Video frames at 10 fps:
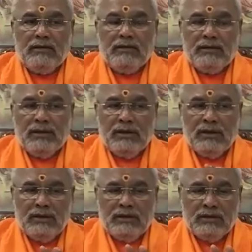
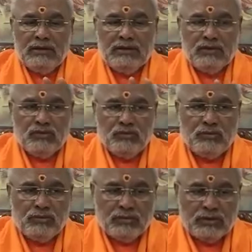See, these two
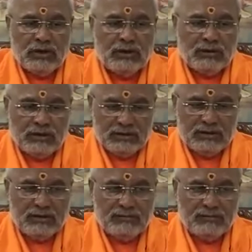Purusharthas,